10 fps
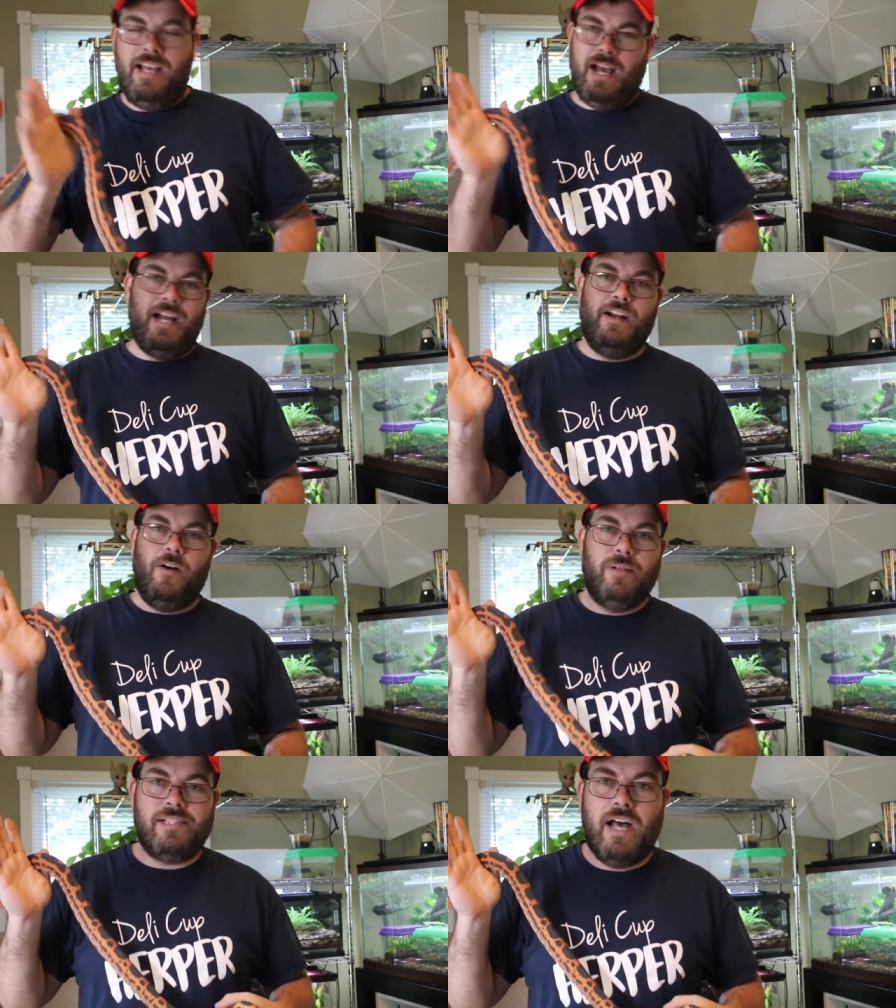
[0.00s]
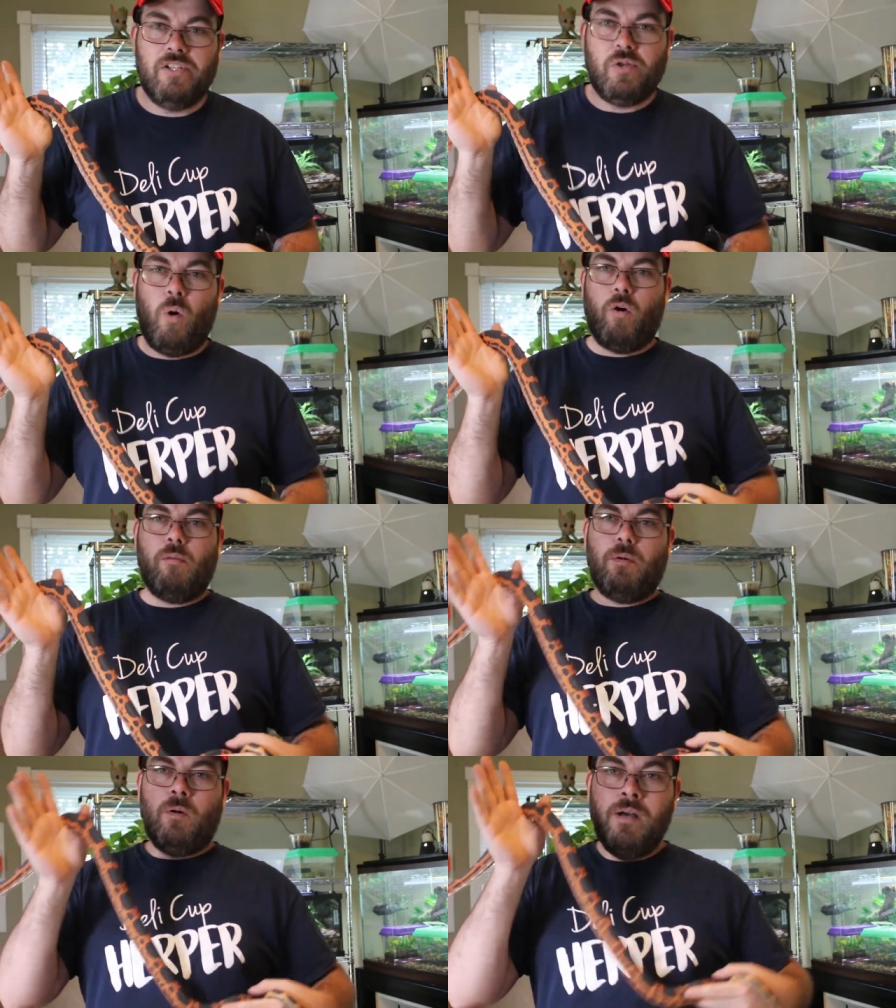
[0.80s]
I know it sounds
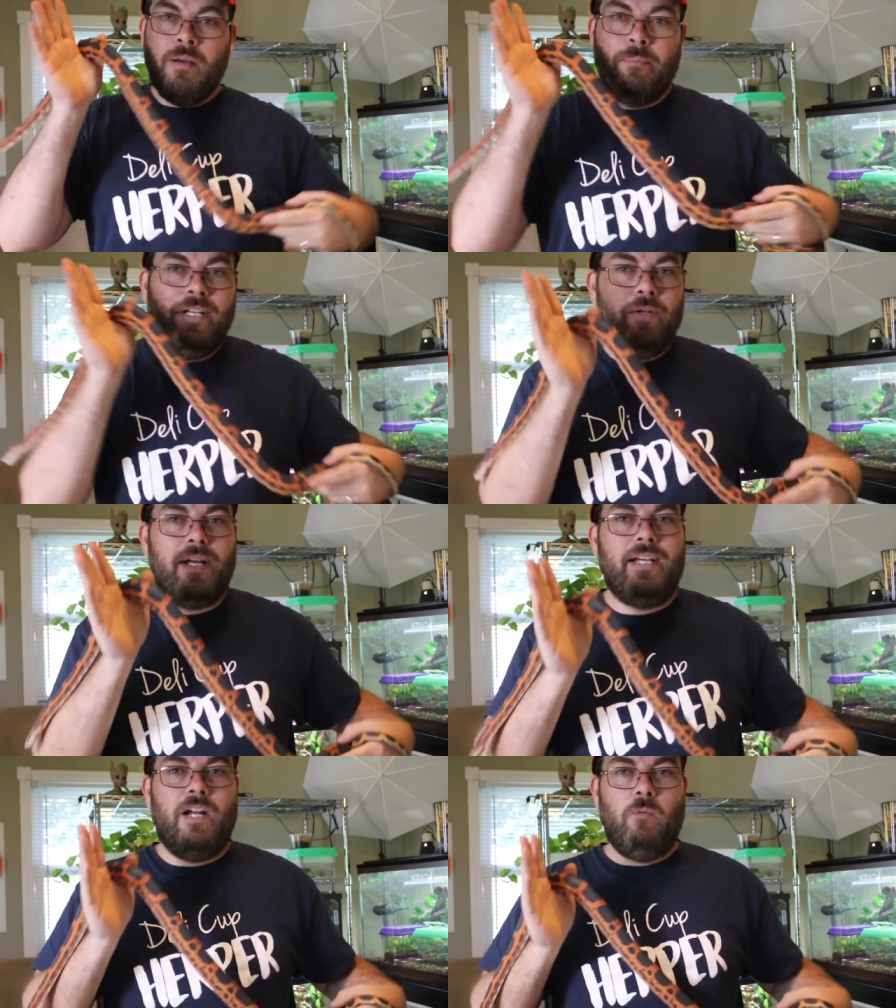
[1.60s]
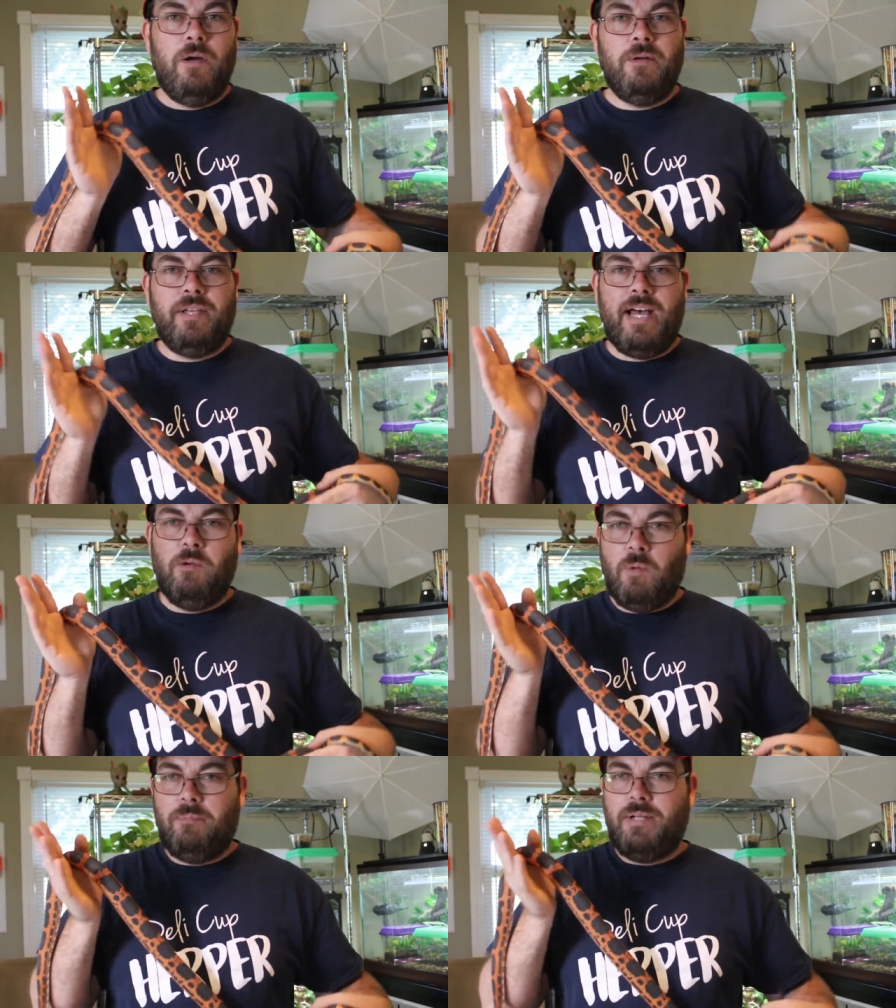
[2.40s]
horrible, but you can get away with that
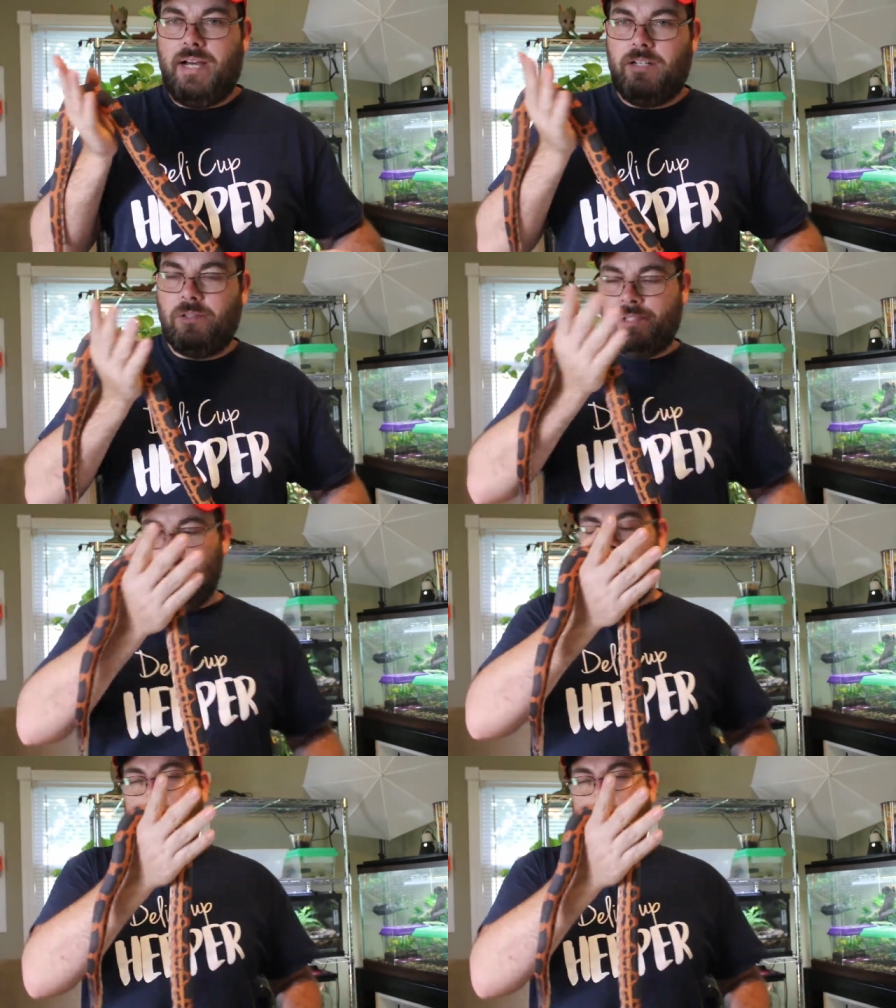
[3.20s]
in reptiles.